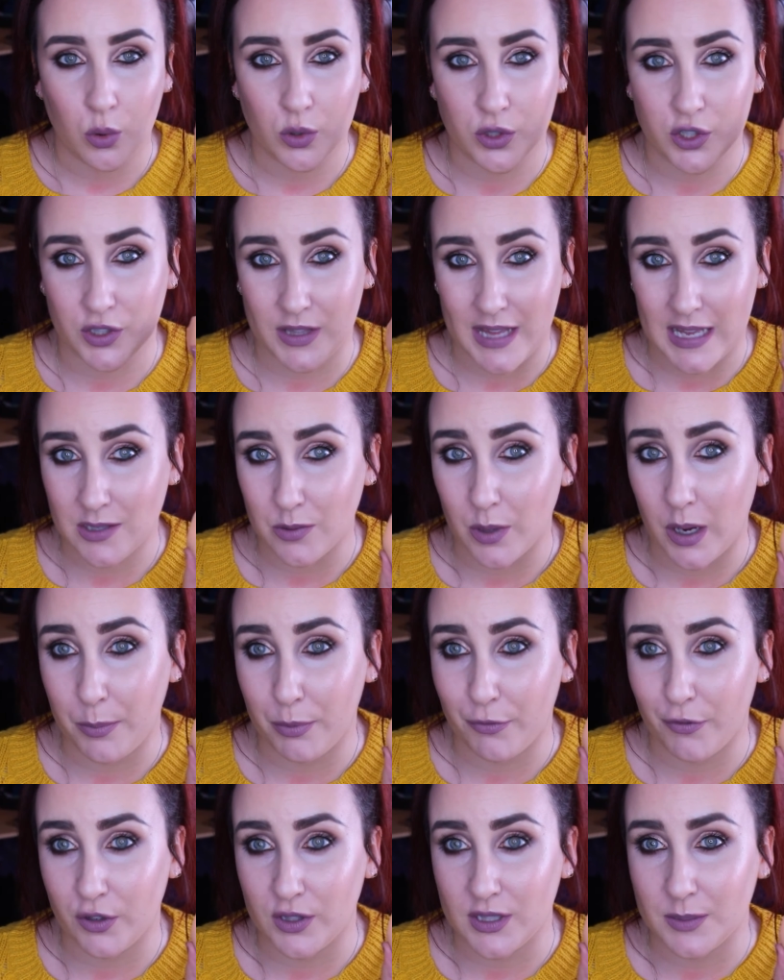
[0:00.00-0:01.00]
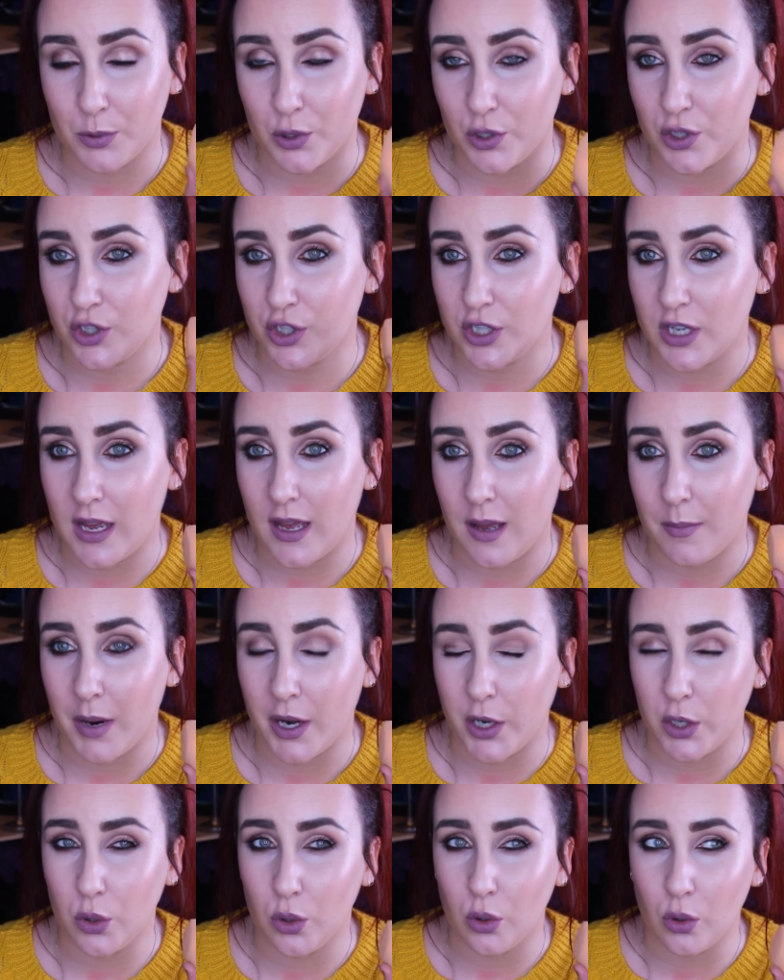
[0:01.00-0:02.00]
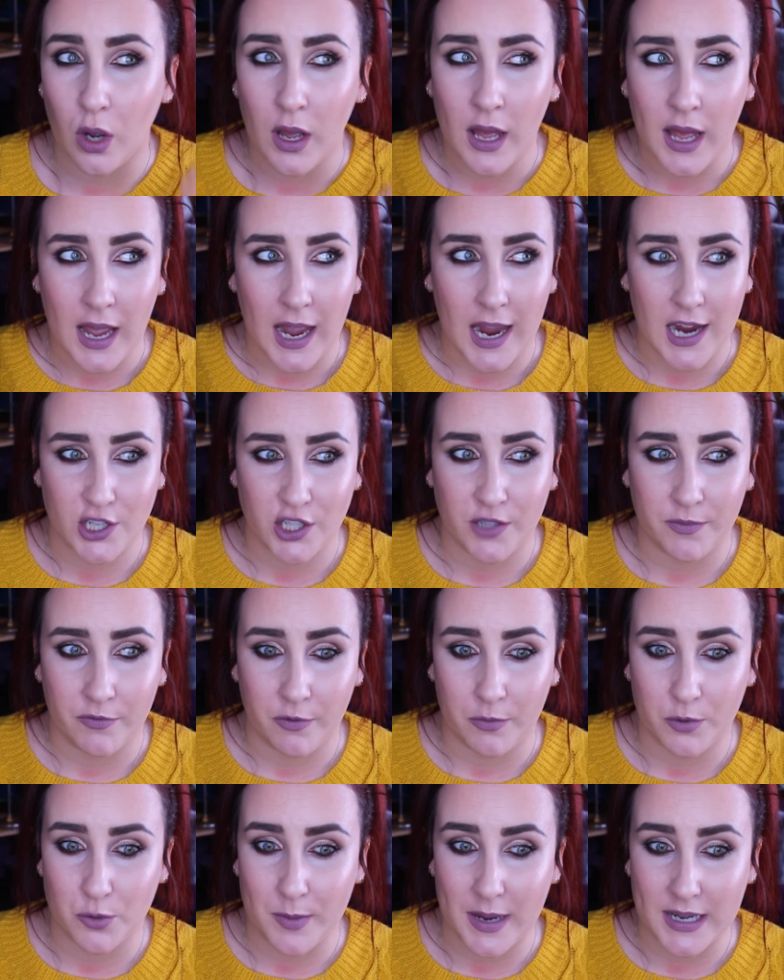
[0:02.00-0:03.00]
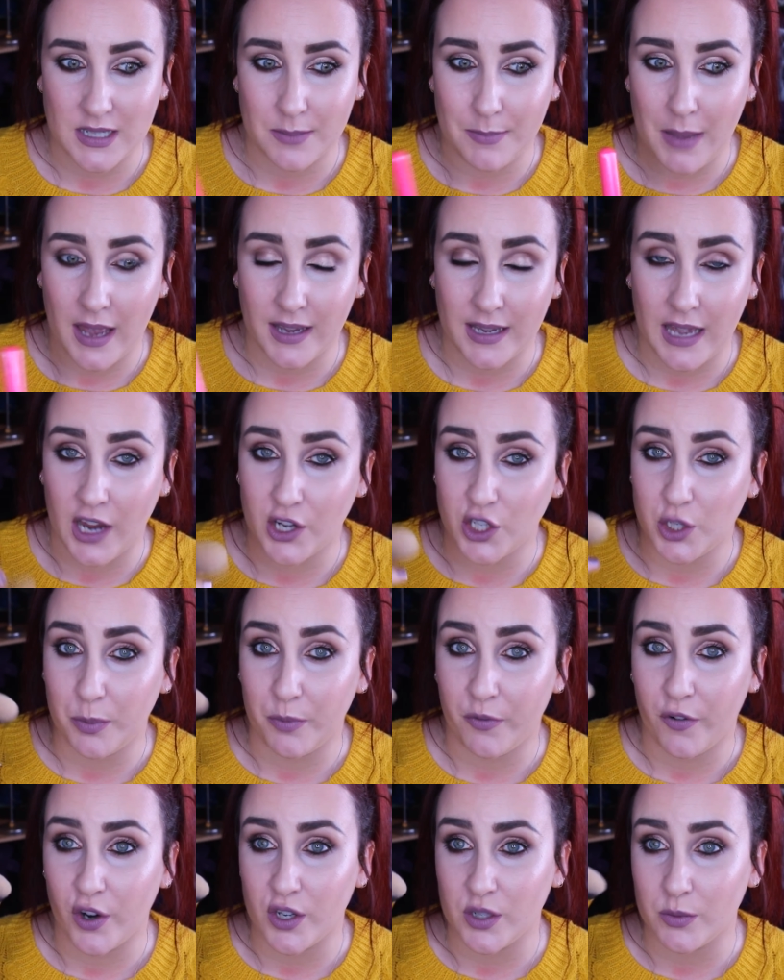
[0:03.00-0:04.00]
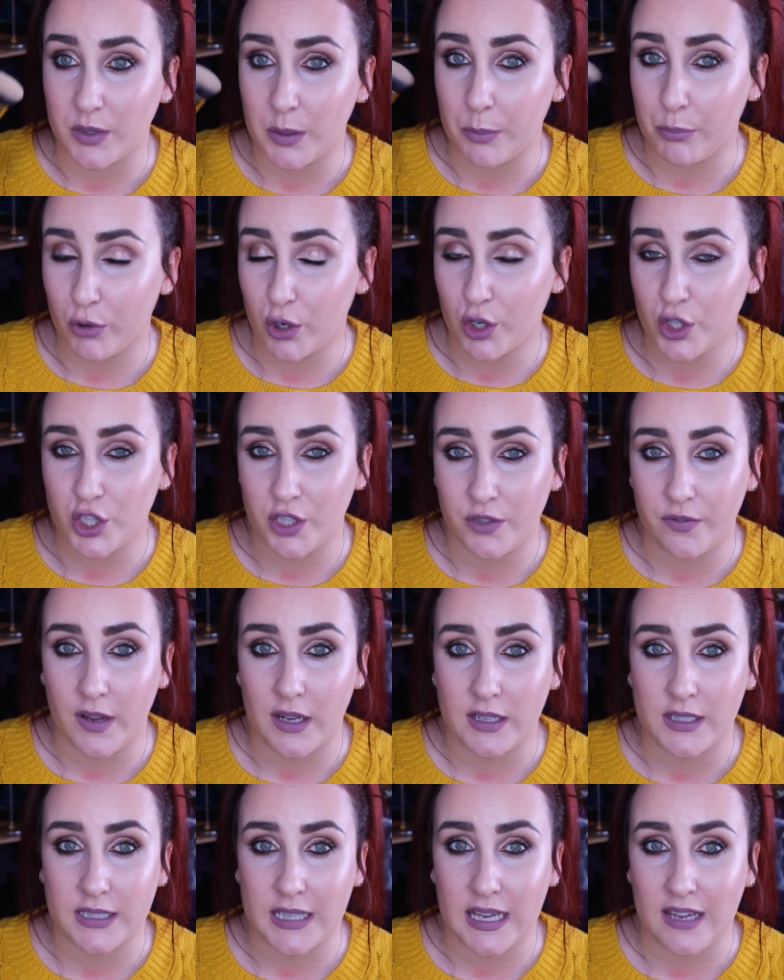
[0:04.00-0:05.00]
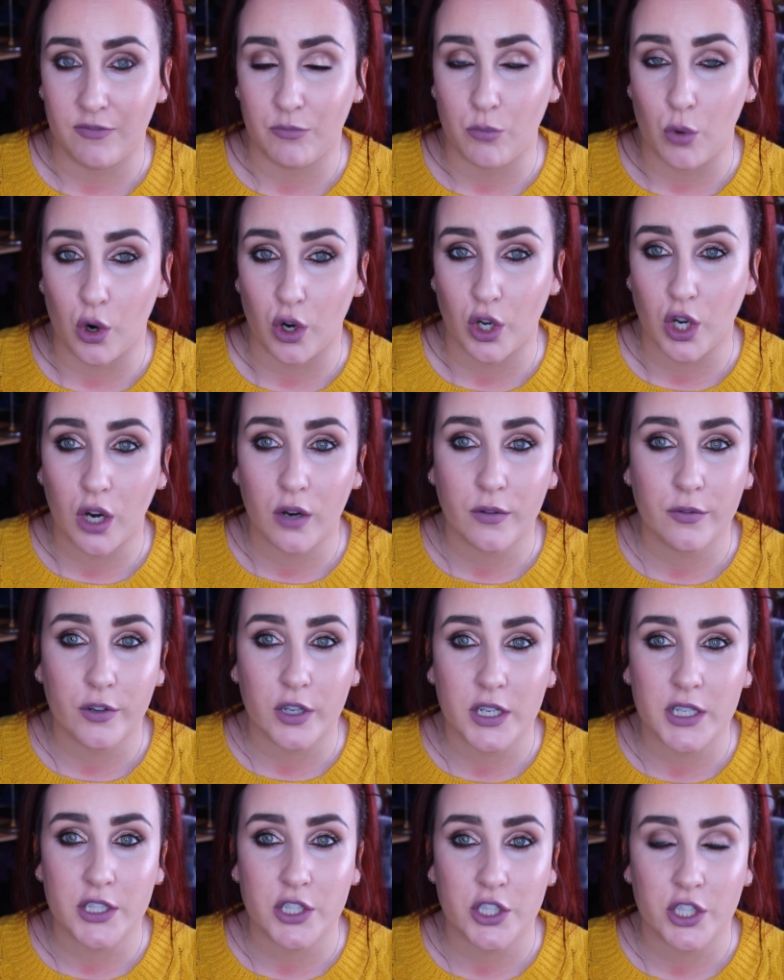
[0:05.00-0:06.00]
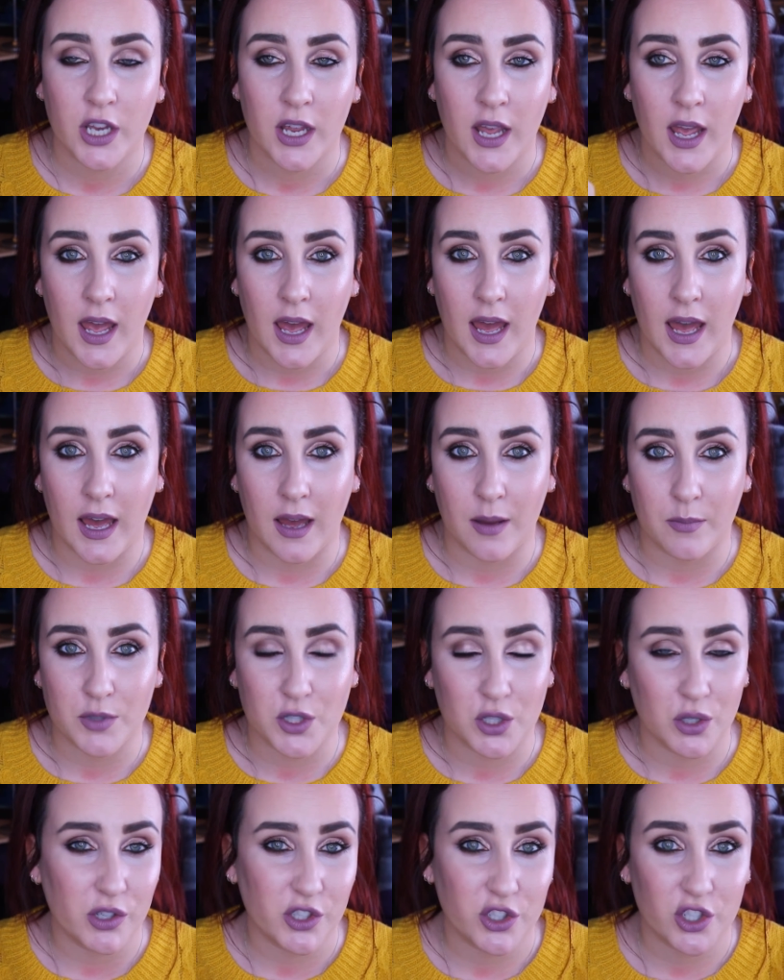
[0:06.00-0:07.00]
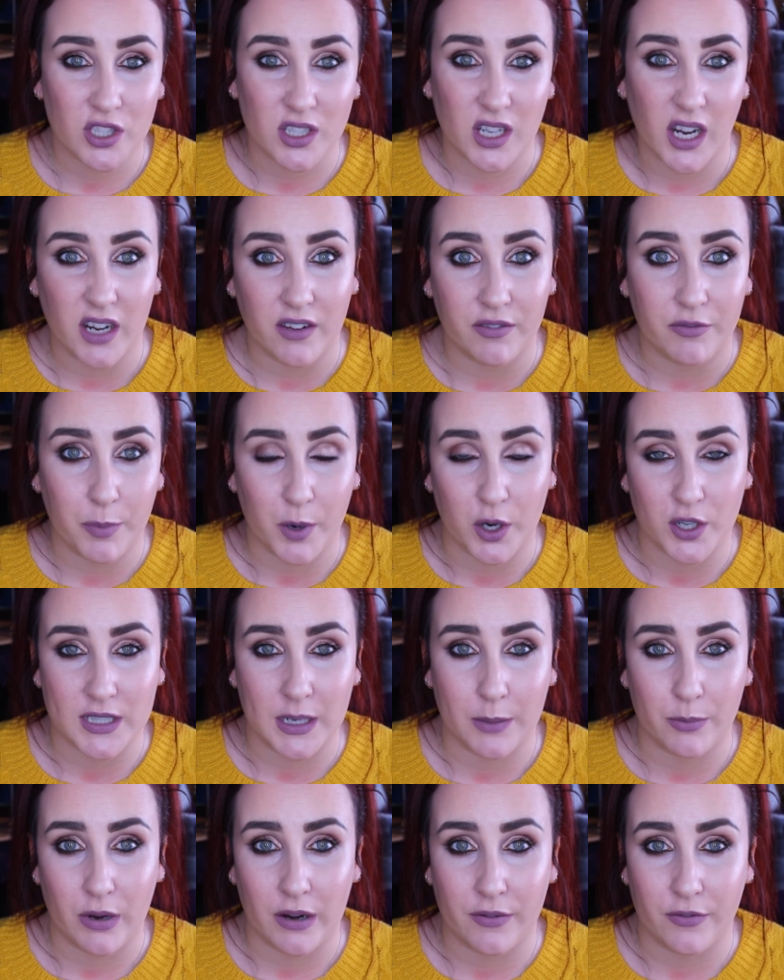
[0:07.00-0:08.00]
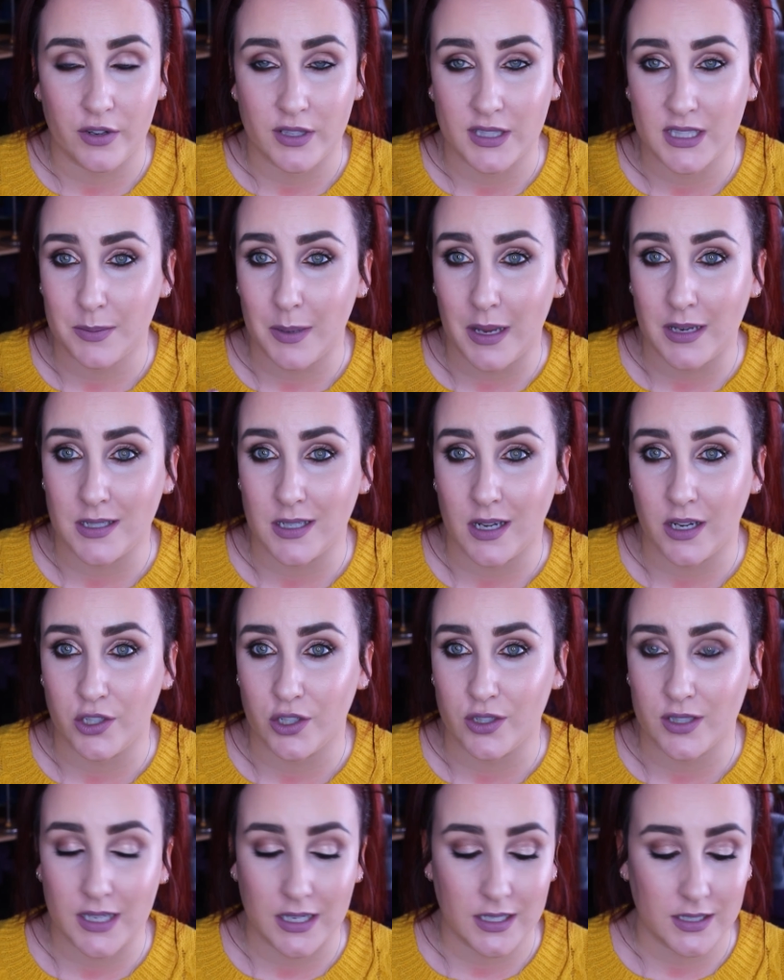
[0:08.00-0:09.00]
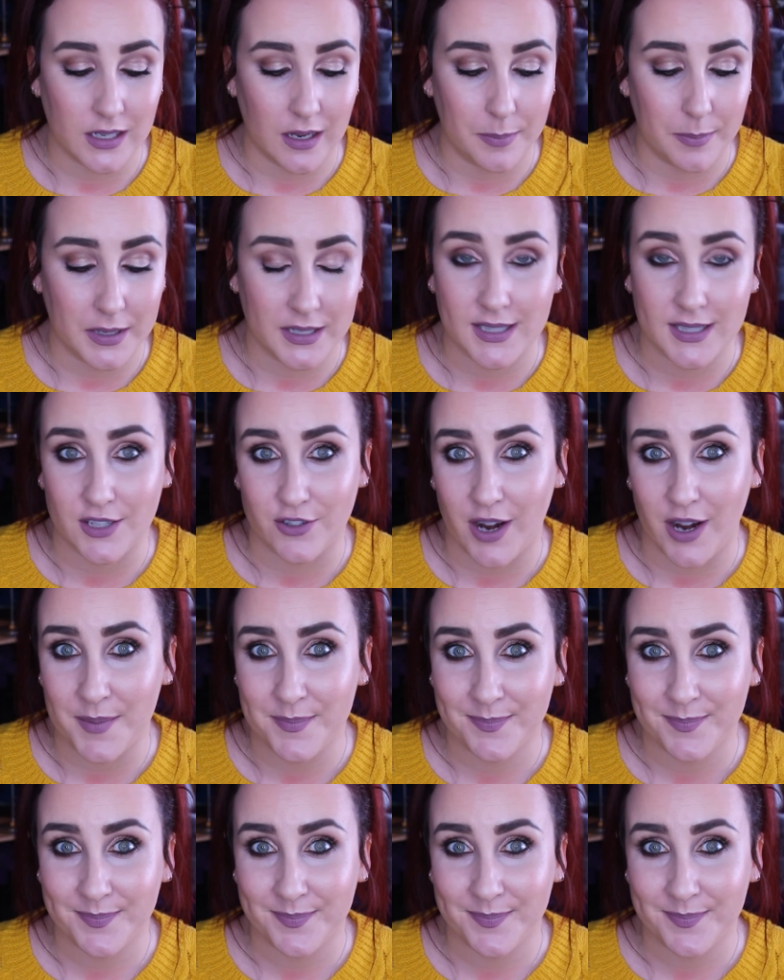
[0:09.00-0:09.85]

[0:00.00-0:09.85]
So that's why I prefer the sponge. I know Ashton from Dramatic Mac actually preferred it with the brush. She felt it gave more coverage. So it's just kind of personal preference depending on your skin type, etc.